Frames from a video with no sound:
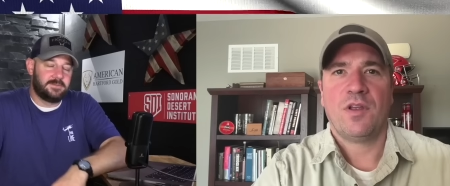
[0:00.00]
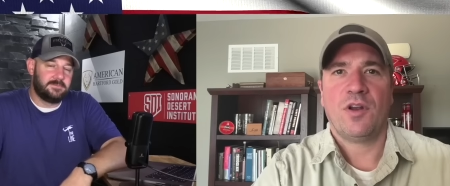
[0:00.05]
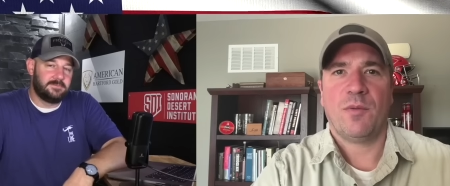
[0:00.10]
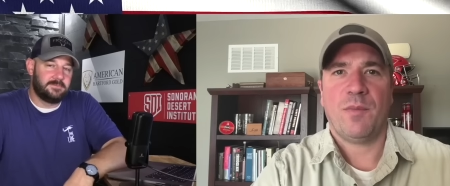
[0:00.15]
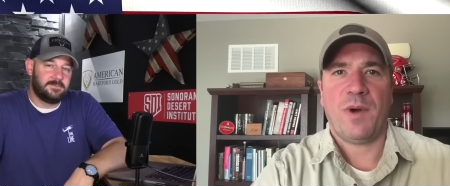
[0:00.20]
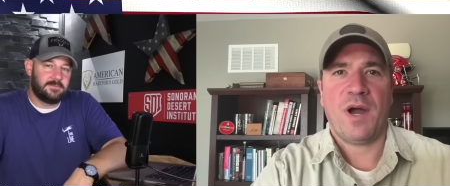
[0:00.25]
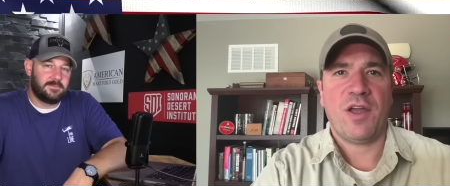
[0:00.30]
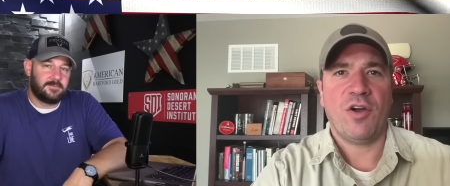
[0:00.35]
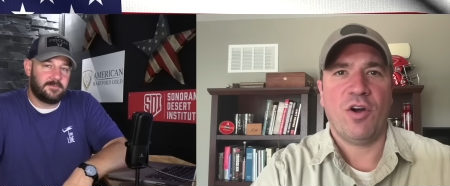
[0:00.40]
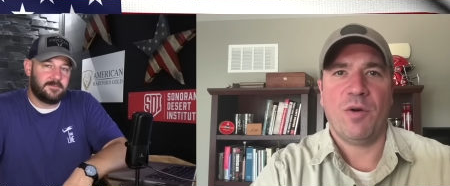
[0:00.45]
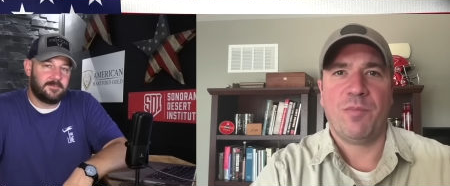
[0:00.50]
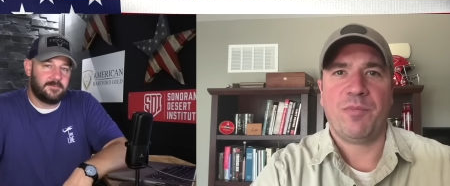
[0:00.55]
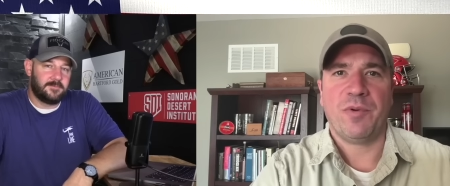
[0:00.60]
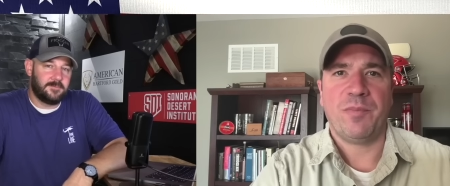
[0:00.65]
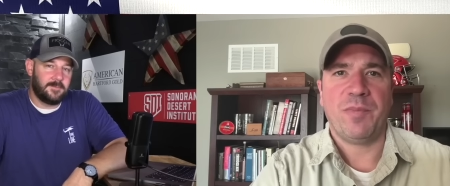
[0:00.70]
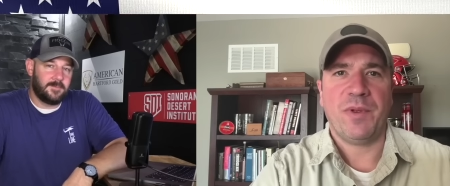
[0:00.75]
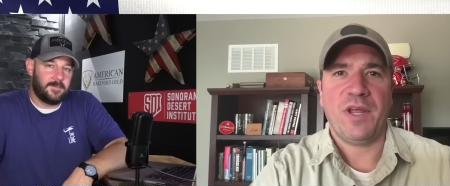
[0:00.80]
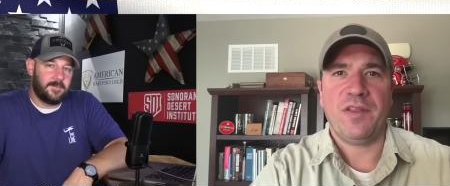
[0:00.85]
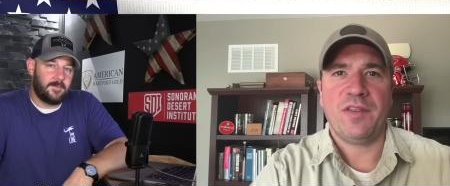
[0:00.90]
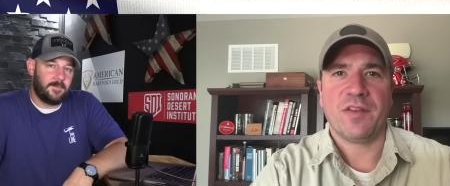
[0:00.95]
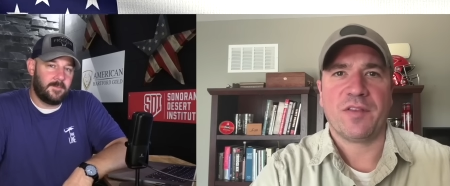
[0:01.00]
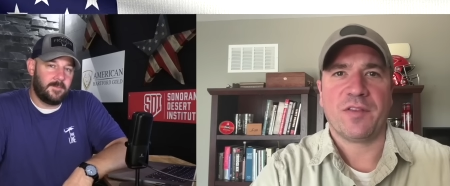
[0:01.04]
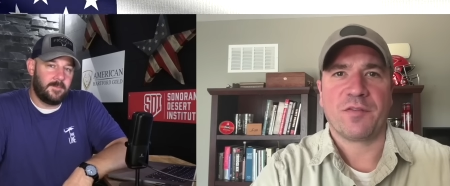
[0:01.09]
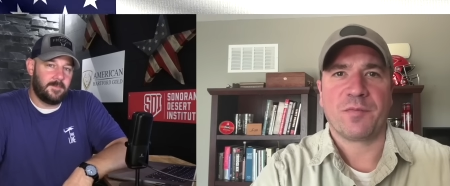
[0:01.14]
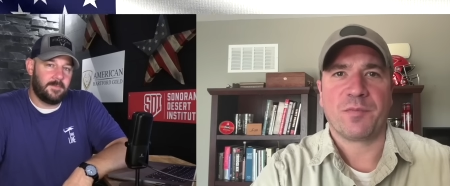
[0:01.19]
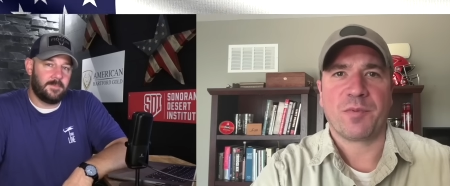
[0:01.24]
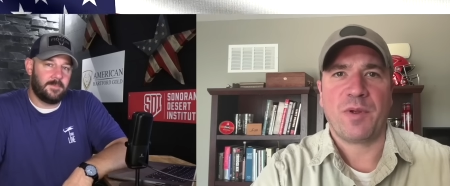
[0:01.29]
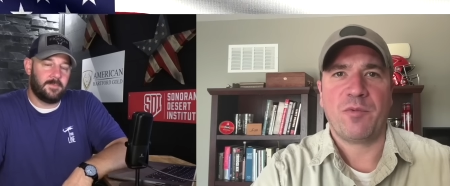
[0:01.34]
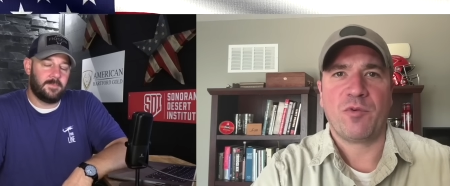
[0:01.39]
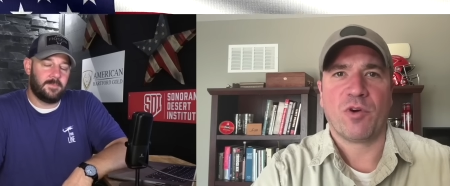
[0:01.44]
Speaker 1: know, my hope would be that the
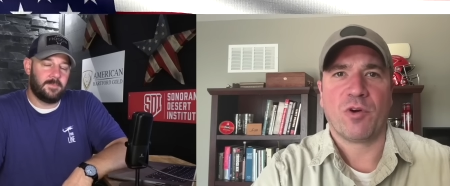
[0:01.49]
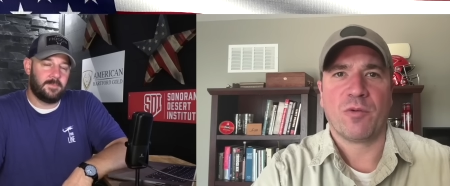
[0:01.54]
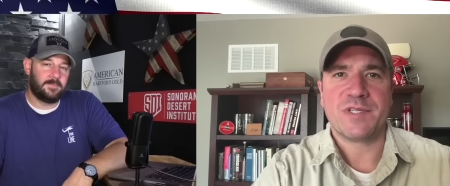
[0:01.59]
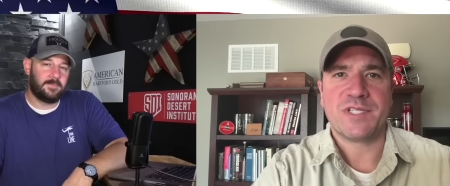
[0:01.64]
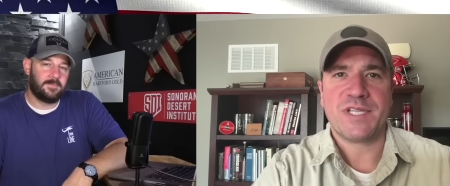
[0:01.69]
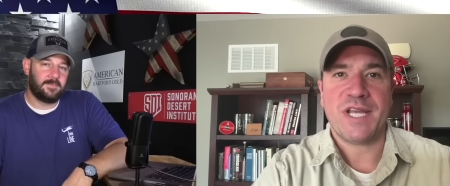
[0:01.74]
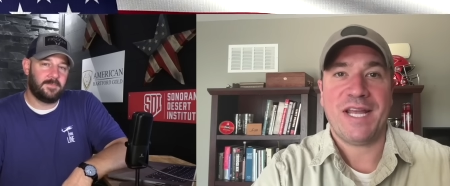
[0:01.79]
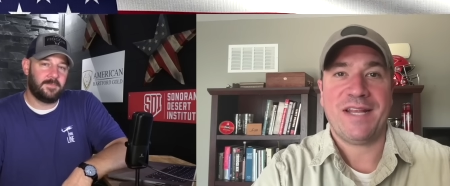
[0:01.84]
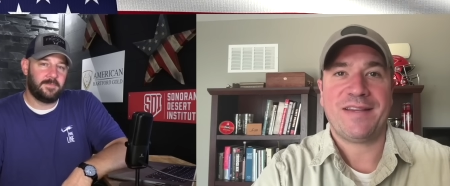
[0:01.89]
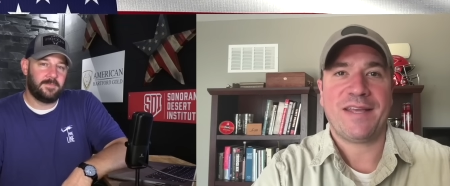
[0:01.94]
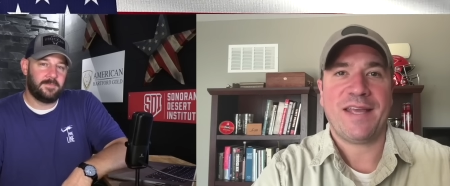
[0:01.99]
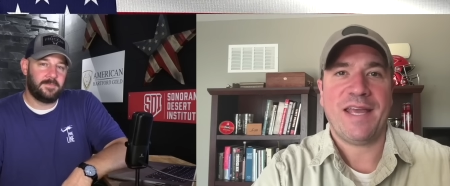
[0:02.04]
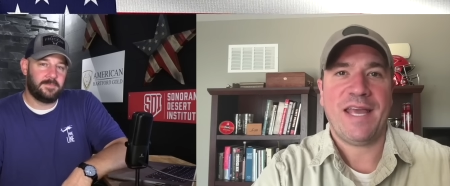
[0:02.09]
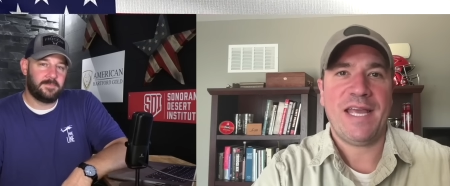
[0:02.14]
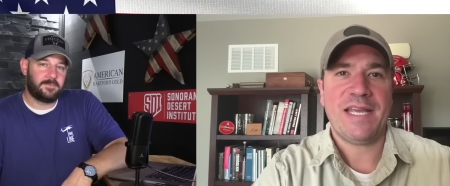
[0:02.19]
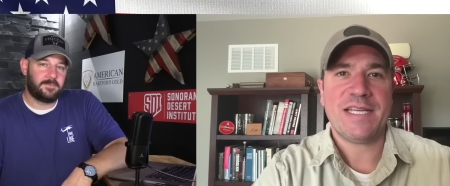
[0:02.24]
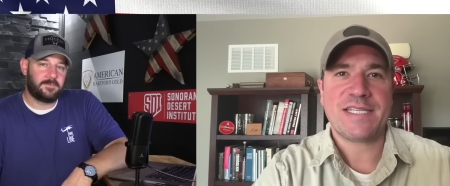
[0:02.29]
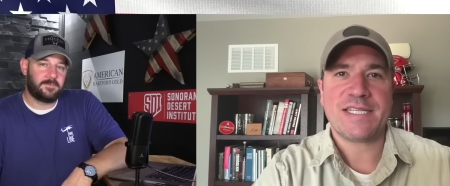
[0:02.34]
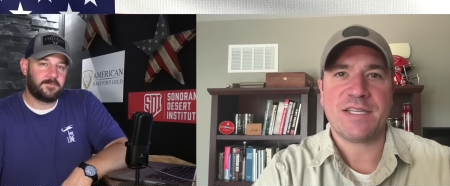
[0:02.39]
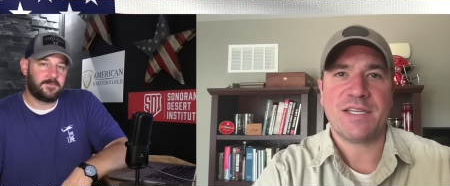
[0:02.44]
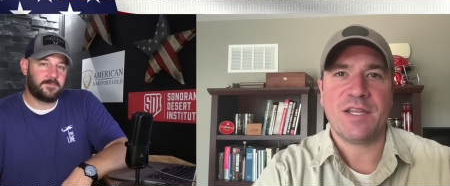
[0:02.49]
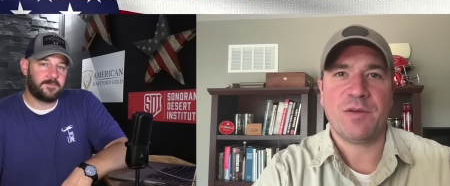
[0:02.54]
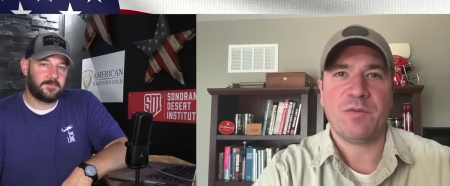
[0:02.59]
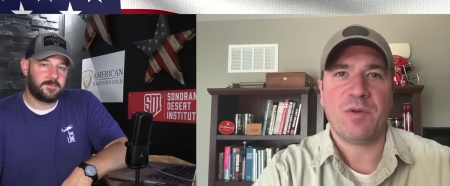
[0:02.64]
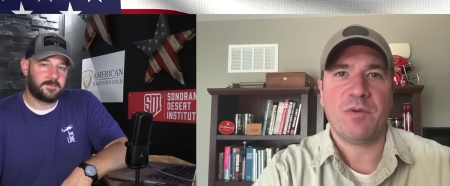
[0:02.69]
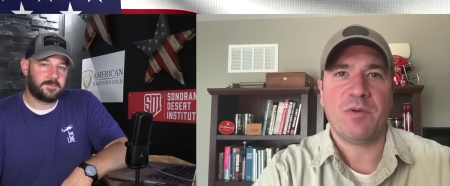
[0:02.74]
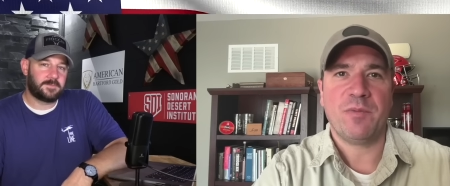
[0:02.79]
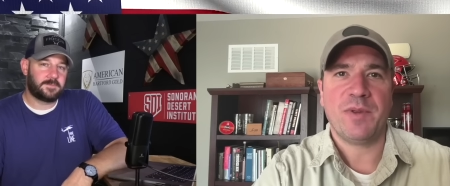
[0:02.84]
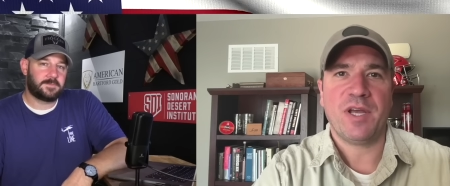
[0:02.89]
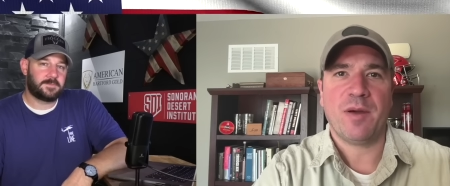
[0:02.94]
Supreme Court would take the case and that
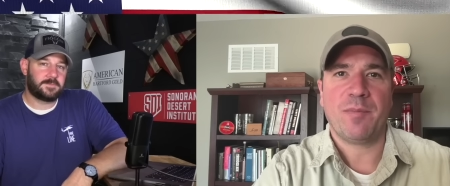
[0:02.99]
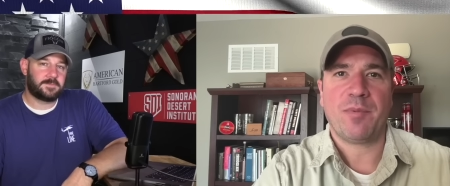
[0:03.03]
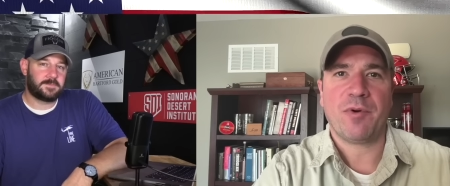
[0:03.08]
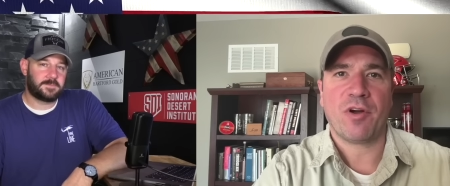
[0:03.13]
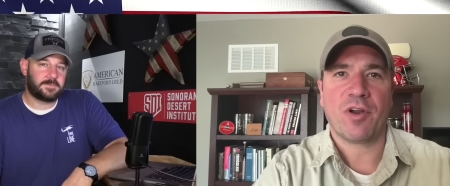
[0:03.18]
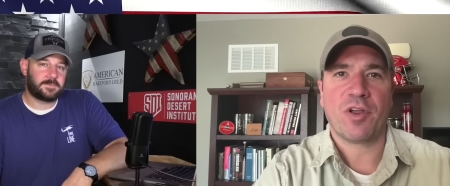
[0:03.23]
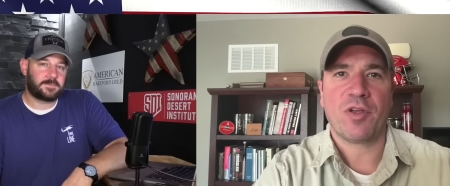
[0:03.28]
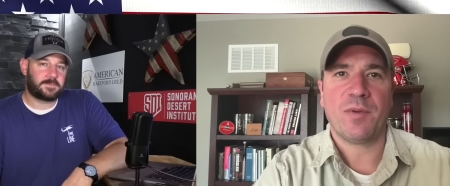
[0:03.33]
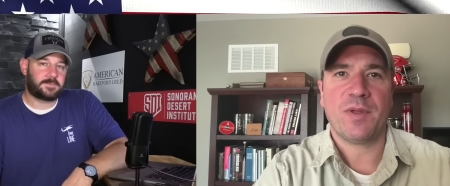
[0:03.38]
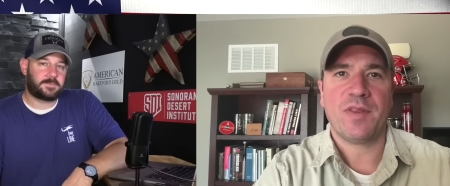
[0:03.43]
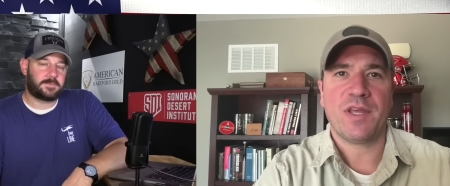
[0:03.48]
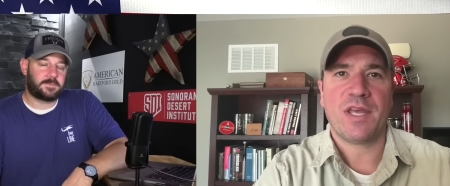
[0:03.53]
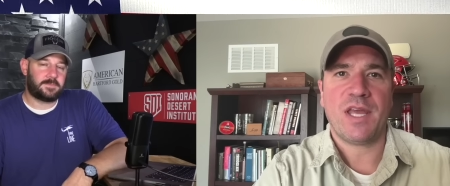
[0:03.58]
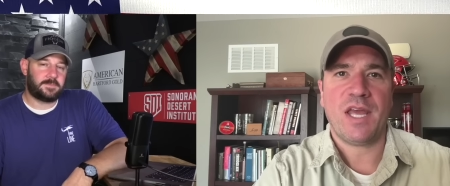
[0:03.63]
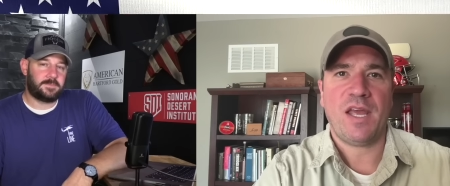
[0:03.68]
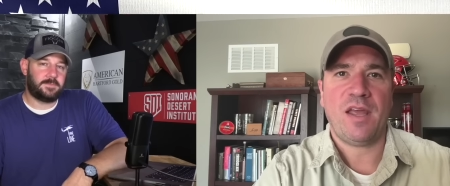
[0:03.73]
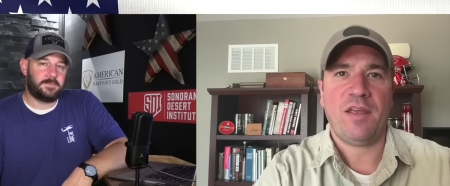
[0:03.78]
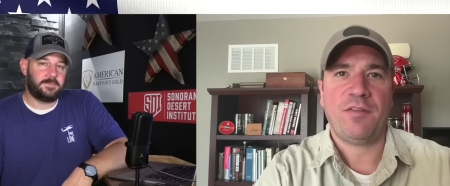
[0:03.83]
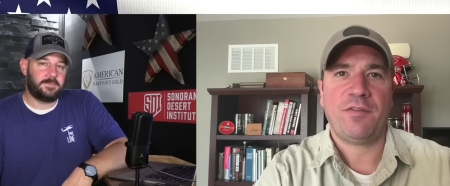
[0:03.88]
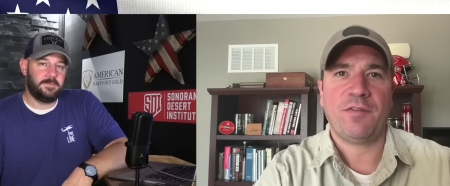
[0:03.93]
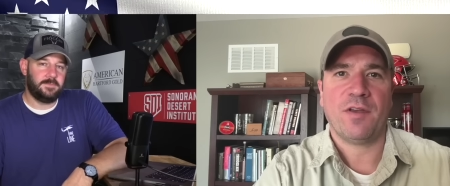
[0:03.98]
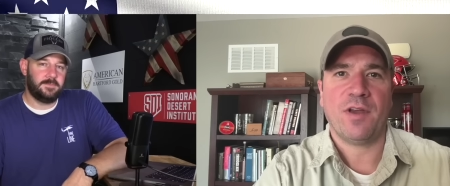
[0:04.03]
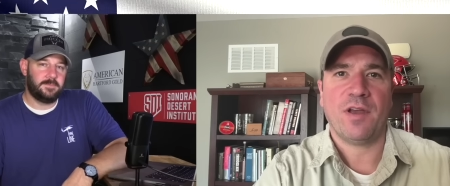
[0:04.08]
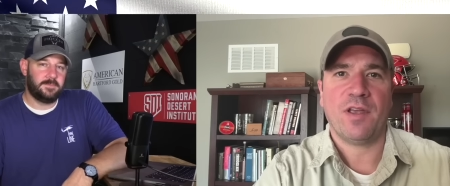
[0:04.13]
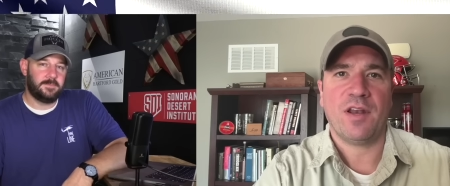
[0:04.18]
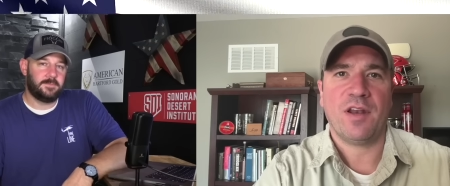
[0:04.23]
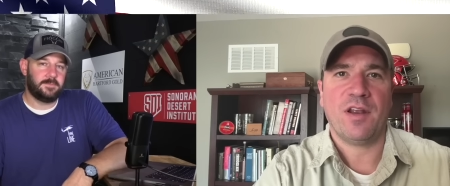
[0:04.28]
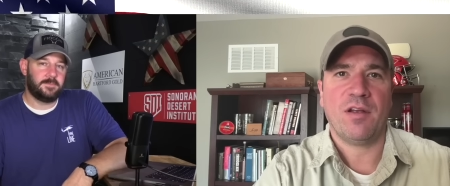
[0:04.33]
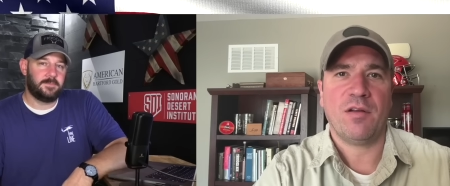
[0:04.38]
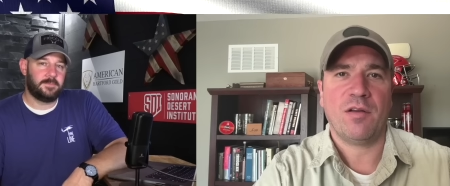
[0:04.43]
we would be up arguing the case, uh,
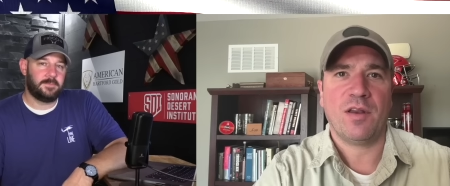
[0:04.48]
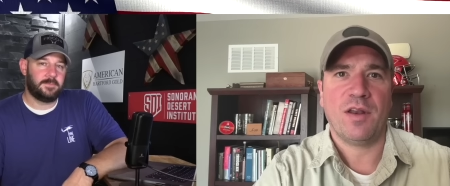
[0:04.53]
you know,